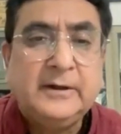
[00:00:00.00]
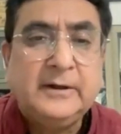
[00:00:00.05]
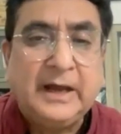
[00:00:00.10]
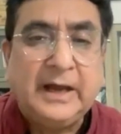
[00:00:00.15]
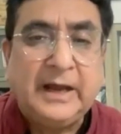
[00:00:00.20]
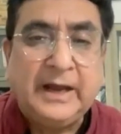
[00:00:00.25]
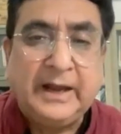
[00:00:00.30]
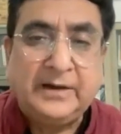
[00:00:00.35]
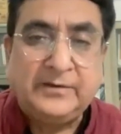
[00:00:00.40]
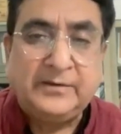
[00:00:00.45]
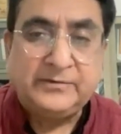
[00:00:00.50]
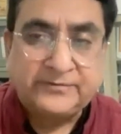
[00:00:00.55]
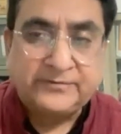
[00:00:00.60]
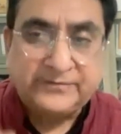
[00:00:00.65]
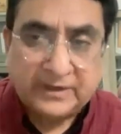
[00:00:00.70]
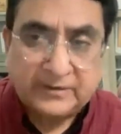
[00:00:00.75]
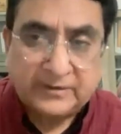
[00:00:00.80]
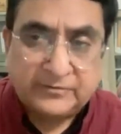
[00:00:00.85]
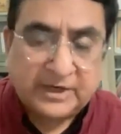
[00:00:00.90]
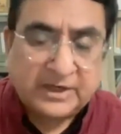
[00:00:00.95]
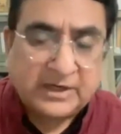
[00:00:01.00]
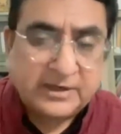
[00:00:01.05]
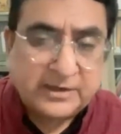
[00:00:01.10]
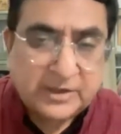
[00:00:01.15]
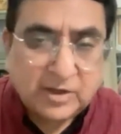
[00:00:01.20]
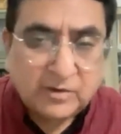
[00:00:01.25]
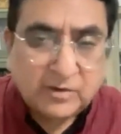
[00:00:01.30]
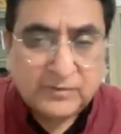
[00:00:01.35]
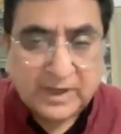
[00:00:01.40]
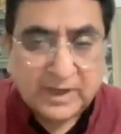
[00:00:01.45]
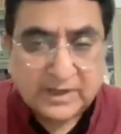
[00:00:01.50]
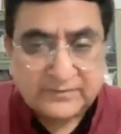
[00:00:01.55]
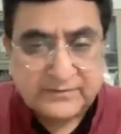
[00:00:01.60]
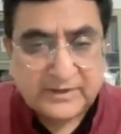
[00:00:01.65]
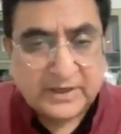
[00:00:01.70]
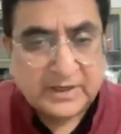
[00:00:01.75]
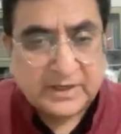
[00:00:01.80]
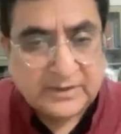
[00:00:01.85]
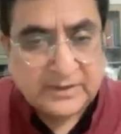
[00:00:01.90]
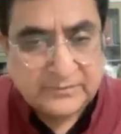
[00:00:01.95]
And centrality of
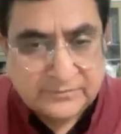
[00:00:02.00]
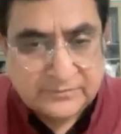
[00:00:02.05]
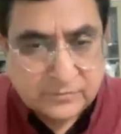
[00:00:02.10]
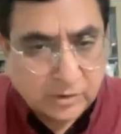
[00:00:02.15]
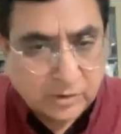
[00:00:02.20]
ASEAN is